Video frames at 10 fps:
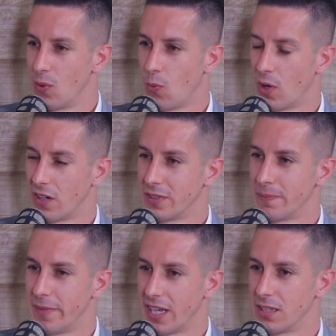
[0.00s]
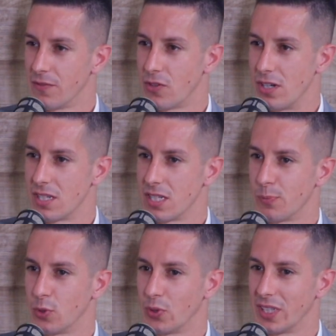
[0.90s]
One of the main differences
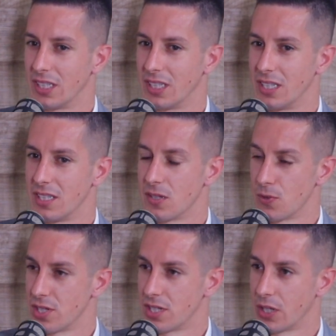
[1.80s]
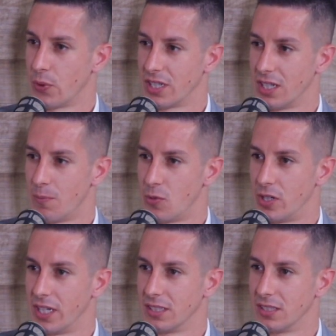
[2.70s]
between the Social Security
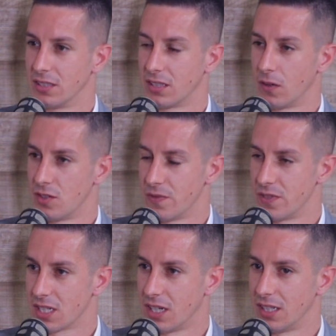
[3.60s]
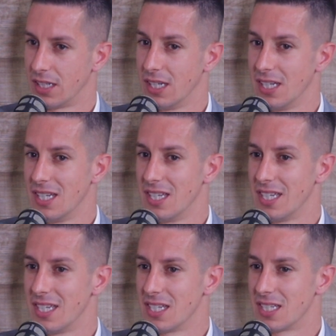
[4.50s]
number and the Codice Fiscale
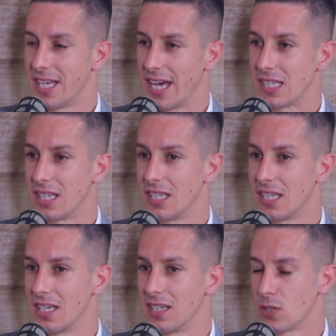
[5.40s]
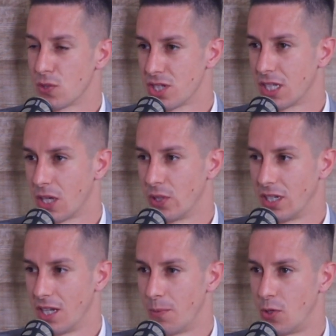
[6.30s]
is that the Social
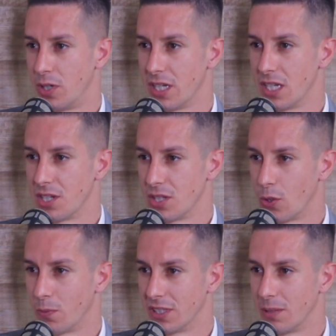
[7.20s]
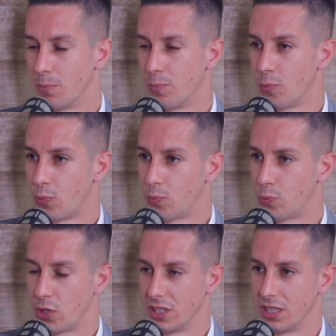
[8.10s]
Security number is normally
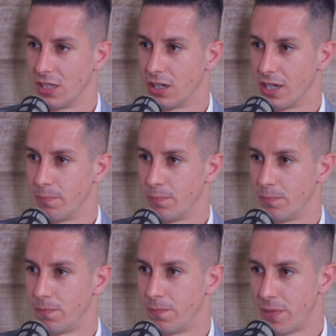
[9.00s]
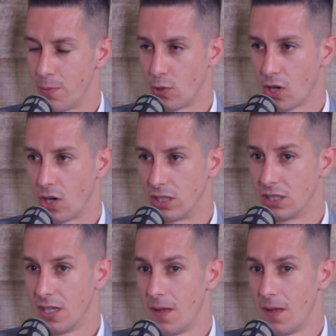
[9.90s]
printed on a paper card,